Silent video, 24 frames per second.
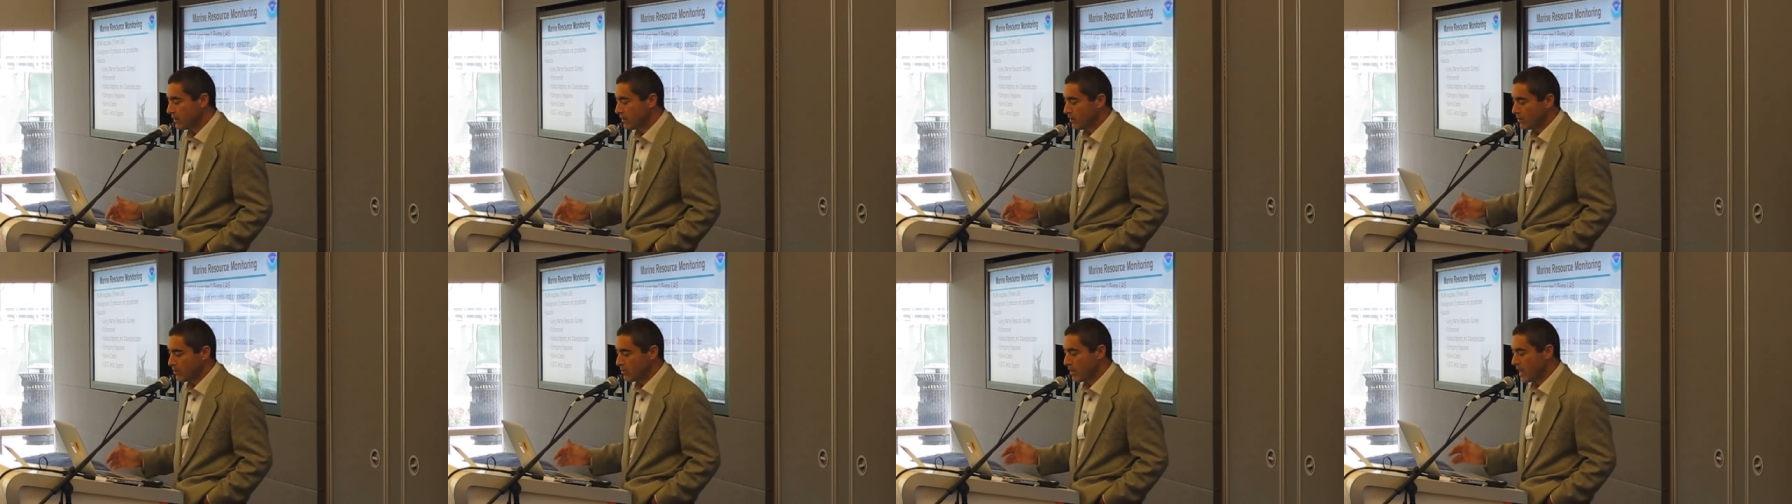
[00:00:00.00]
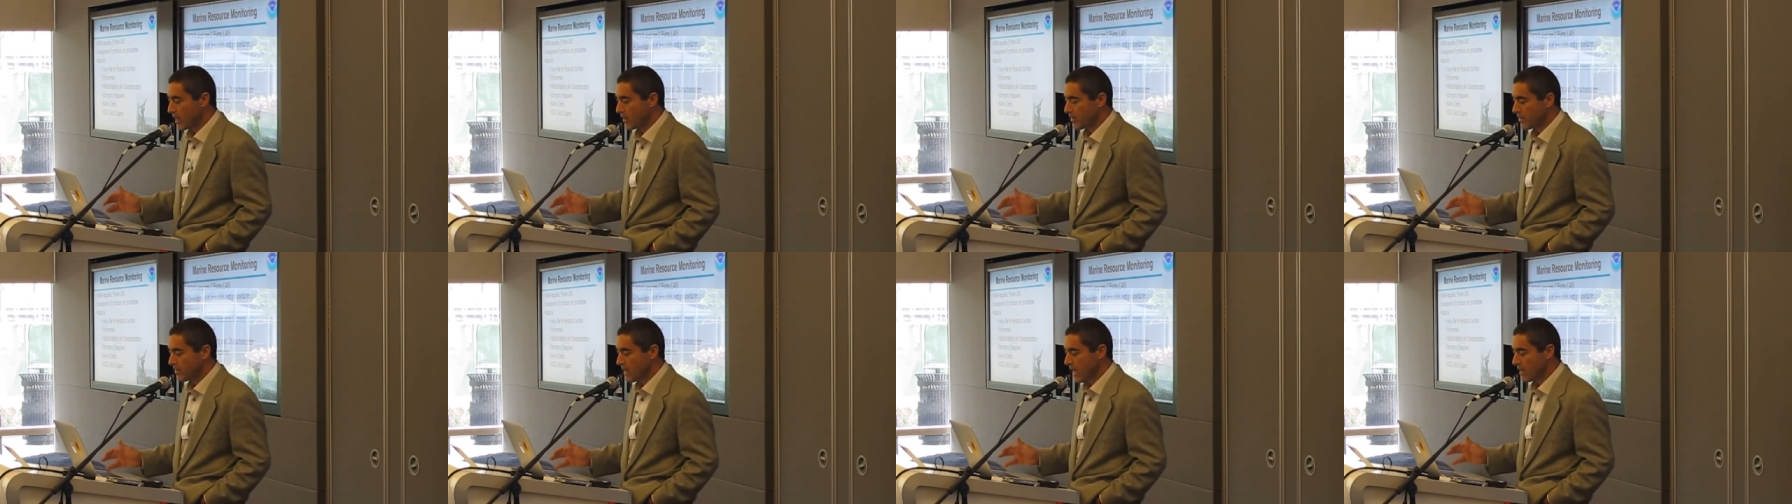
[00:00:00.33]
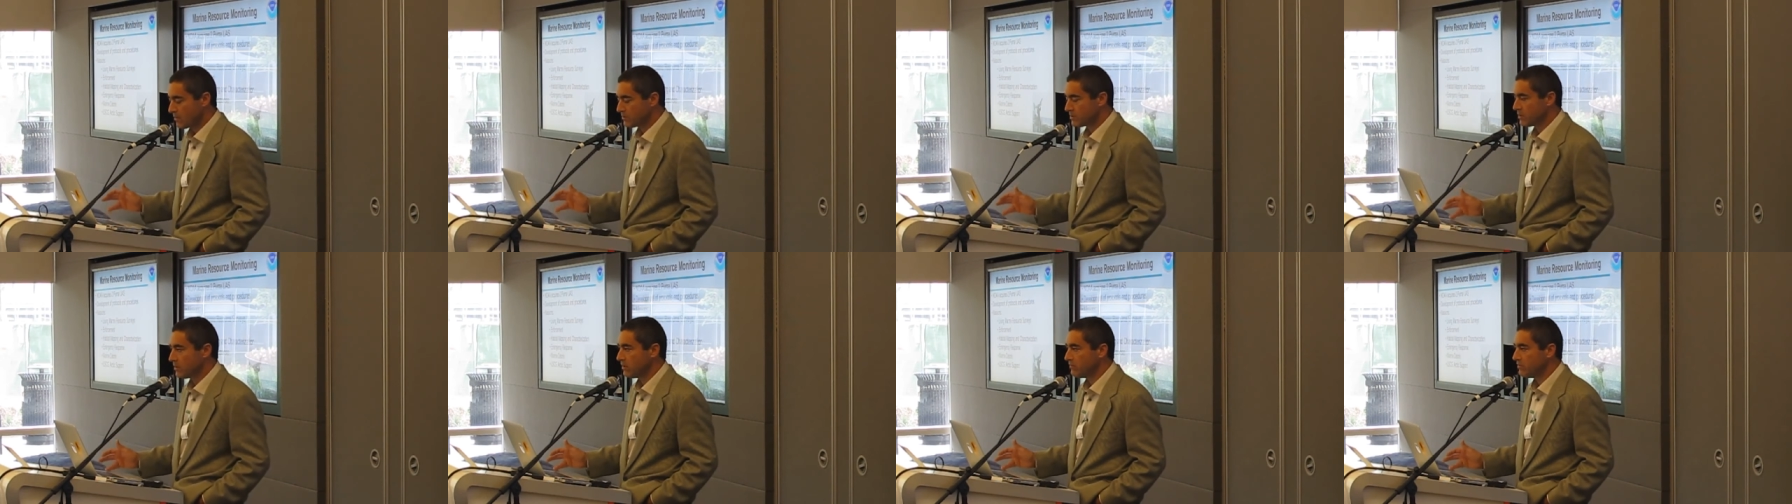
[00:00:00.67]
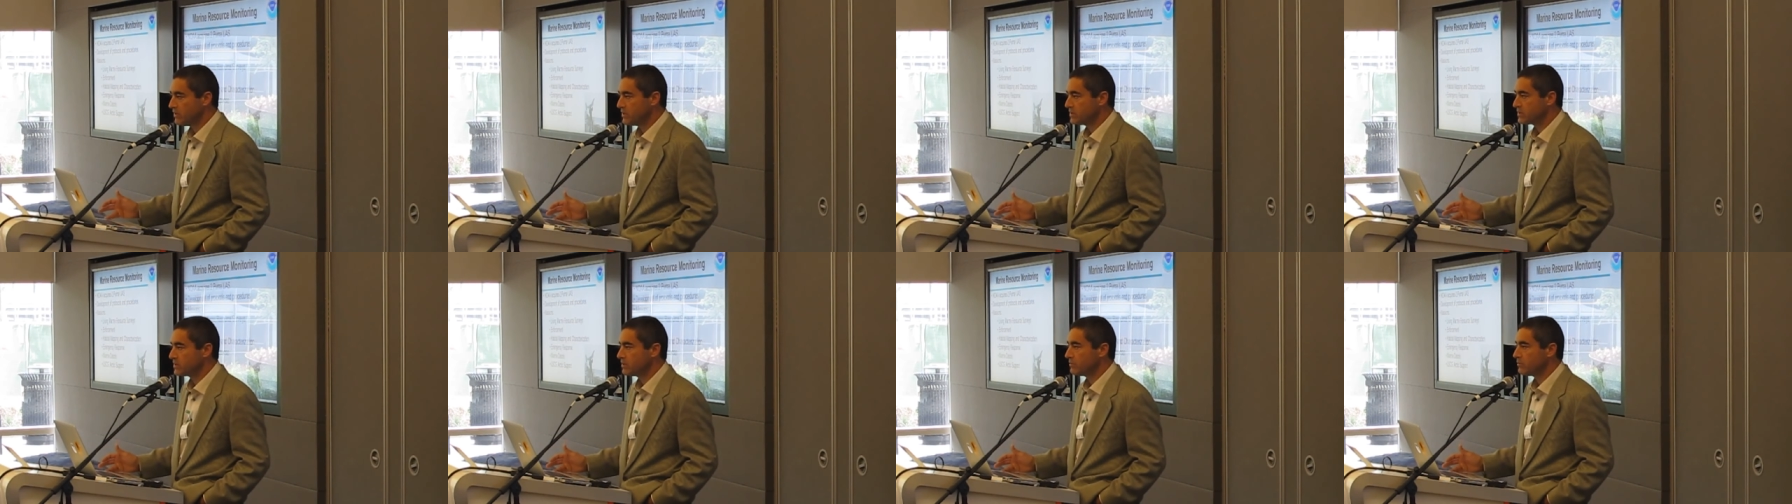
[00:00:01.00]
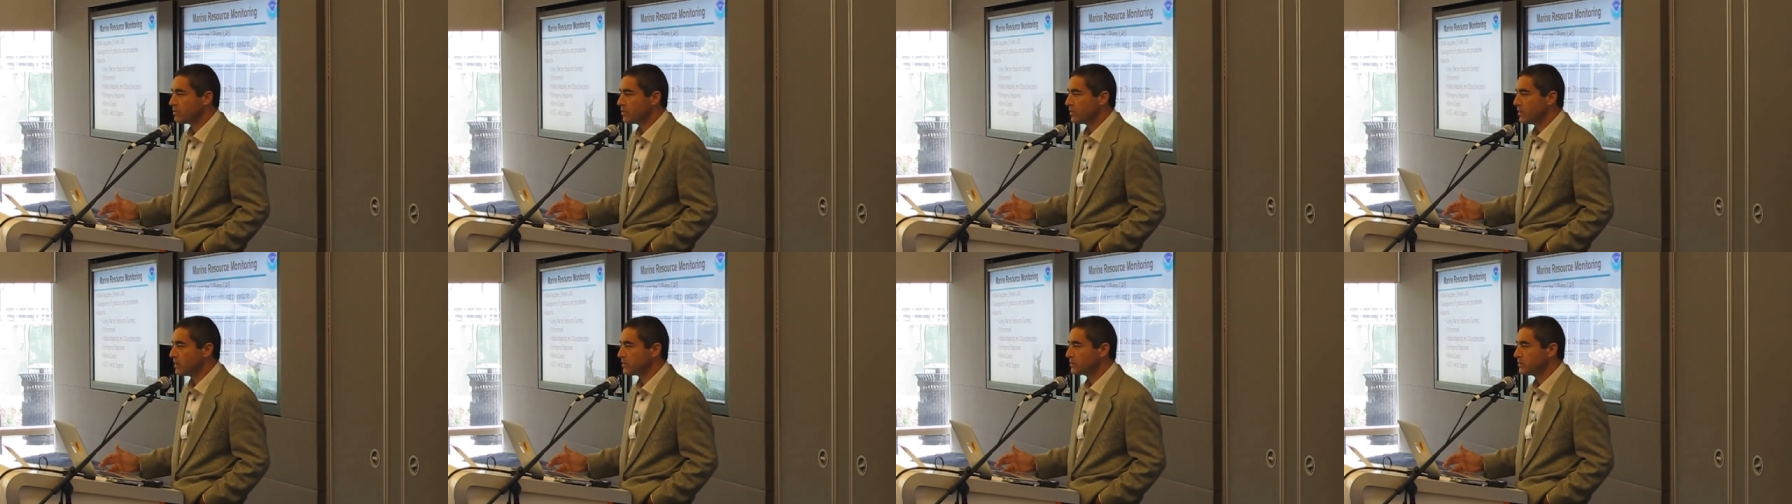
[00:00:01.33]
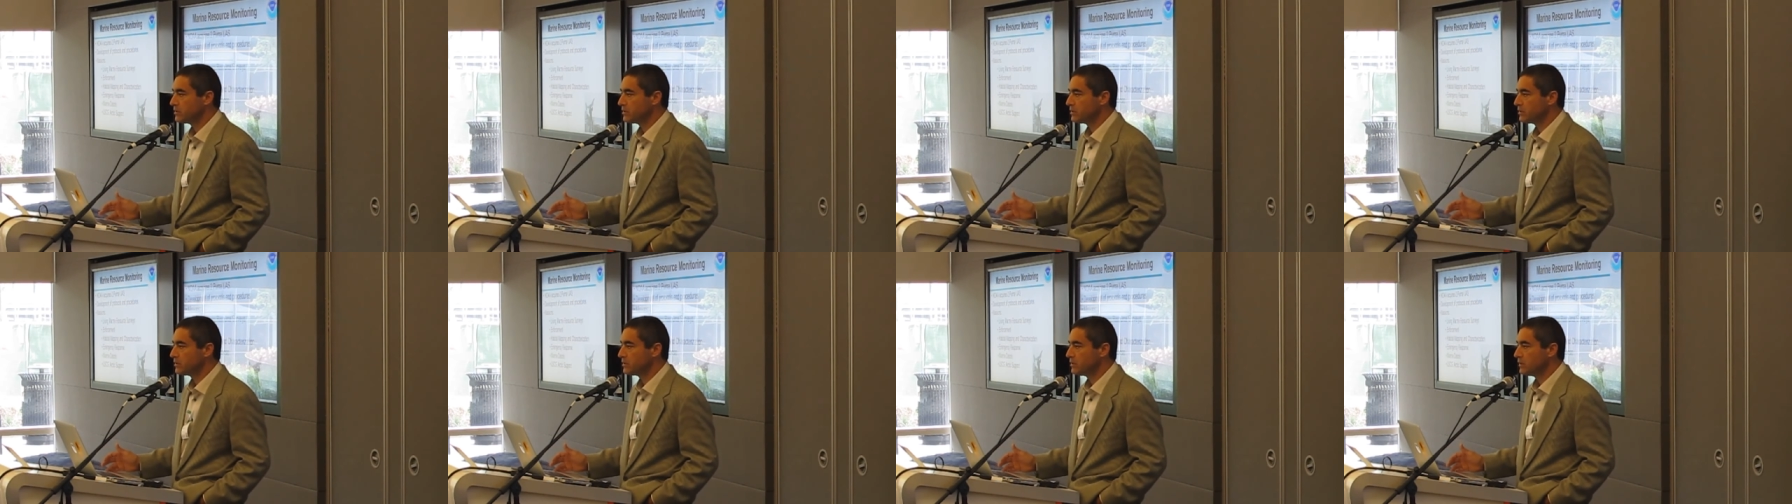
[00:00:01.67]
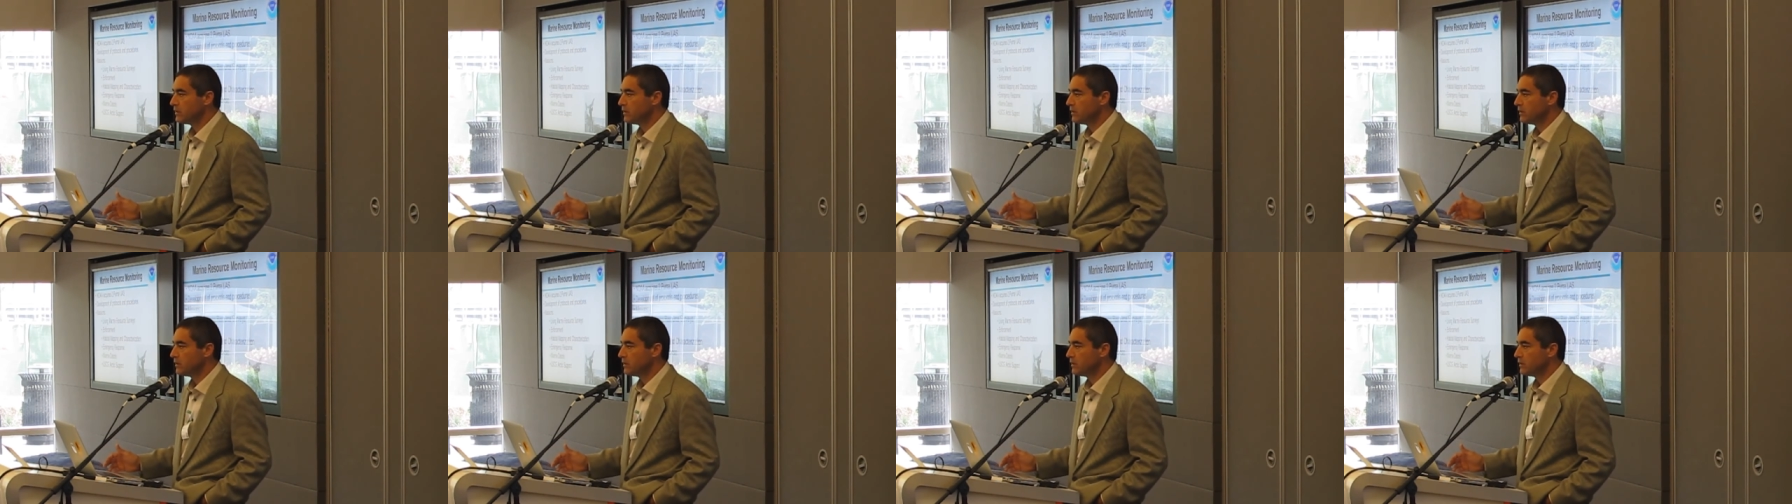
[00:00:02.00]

We have about 1,000 of these in production